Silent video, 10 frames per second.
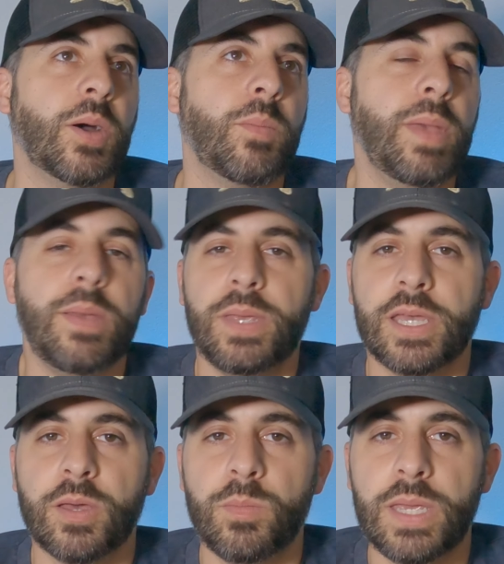maybe
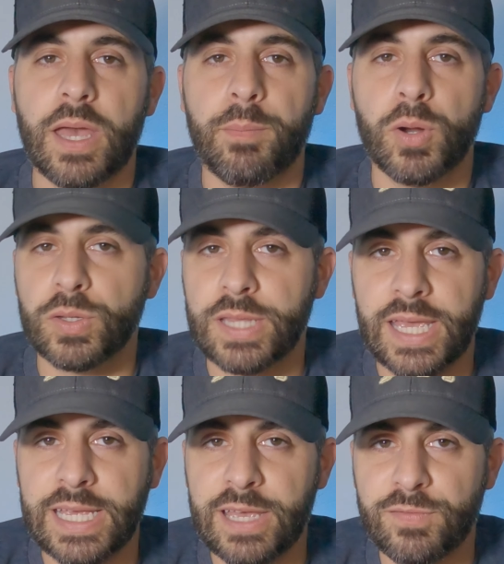it could be a
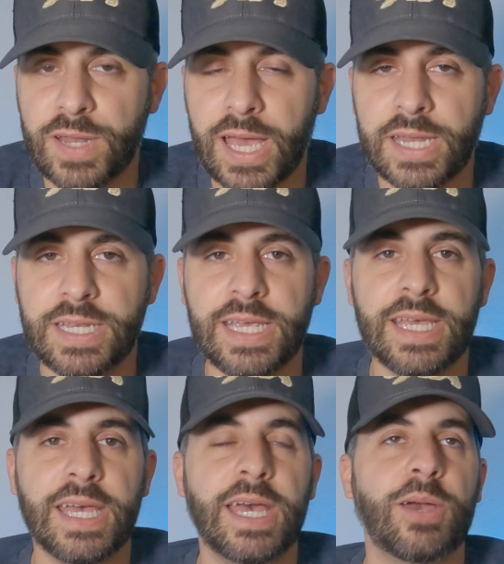birthday gift
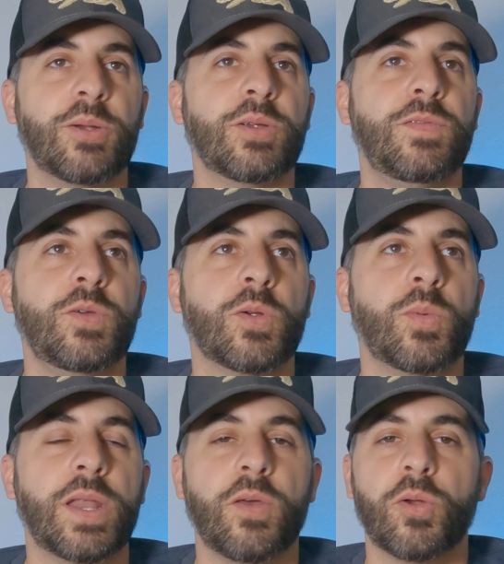idea, or if you were
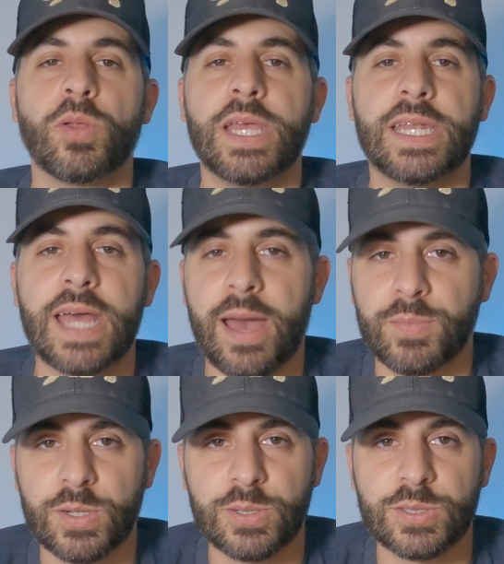one of the early
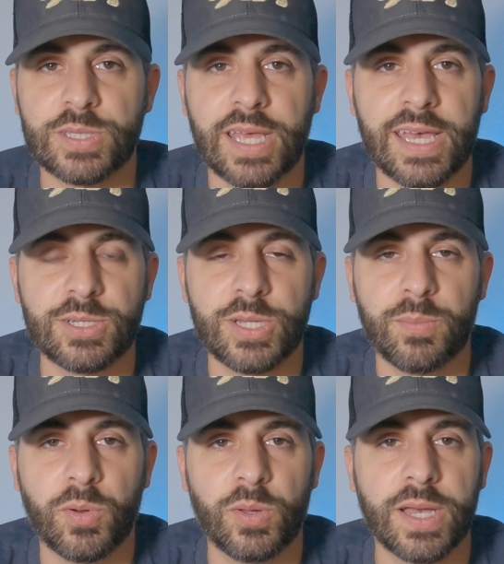adopters that
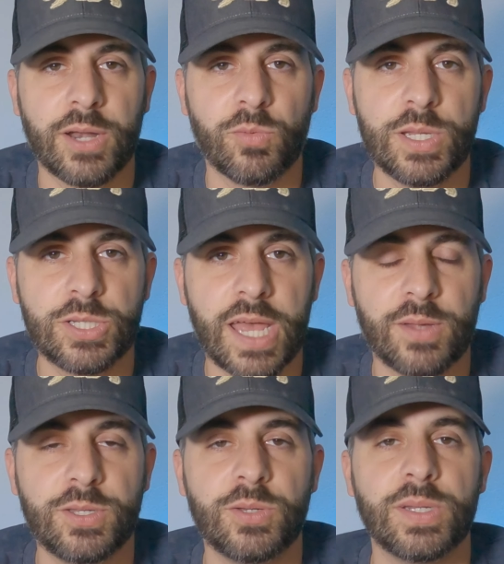Jetboil kind of reached
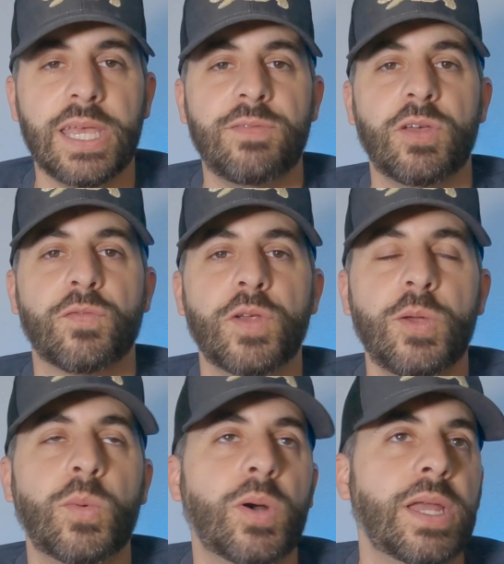out to and gave you a free
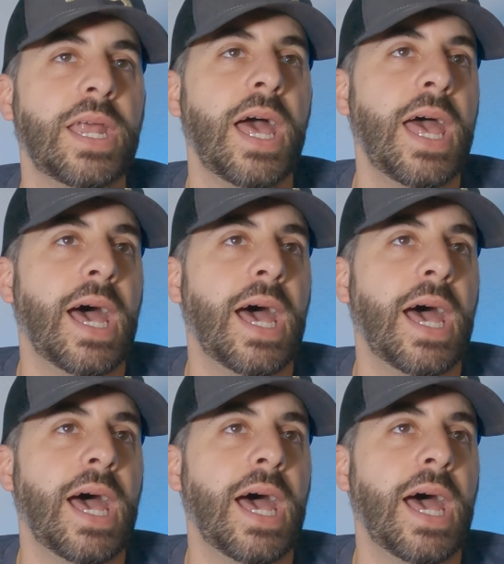one,